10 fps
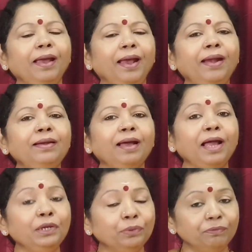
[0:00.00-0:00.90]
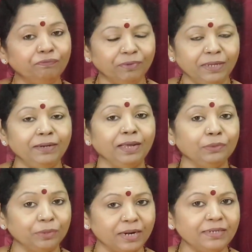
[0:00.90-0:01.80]
and I could feel, I
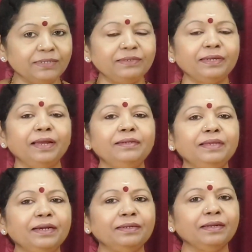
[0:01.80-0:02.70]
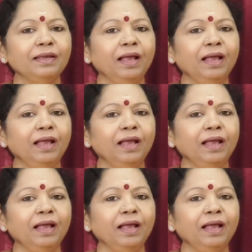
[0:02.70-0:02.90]
could understand that